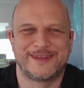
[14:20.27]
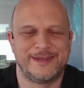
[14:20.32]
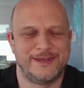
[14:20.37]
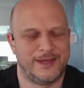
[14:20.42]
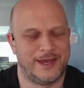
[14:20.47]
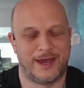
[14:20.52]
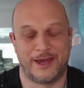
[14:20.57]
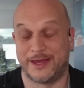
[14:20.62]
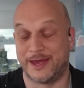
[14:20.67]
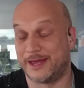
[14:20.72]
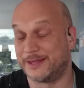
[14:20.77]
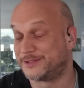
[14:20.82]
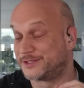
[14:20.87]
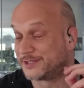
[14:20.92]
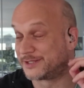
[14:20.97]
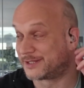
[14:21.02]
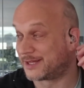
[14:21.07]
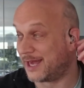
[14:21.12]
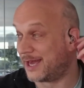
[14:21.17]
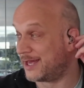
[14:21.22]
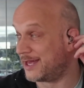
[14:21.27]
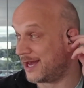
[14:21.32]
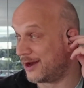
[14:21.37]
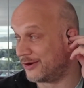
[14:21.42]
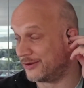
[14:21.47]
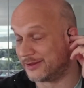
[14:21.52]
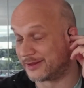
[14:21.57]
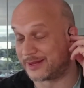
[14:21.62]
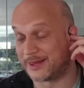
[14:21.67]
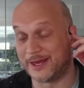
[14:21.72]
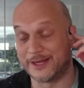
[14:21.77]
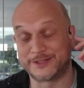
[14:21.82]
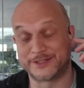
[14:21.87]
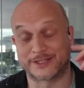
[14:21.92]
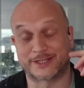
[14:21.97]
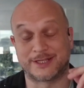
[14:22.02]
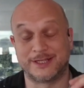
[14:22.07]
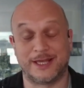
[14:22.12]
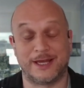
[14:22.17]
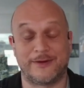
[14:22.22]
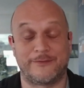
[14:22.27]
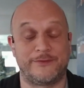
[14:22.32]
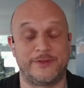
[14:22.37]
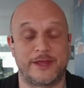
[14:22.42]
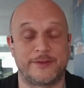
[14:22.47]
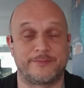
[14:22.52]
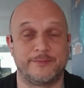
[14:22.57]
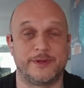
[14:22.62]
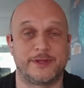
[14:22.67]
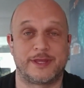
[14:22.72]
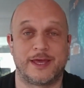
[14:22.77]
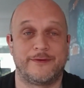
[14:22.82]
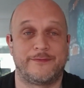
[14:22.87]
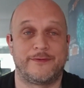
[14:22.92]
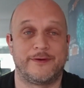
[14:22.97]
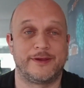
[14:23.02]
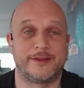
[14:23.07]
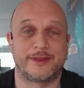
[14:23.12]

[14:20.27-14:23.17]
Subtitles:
Yeah, I honestly, I just love that metaphor.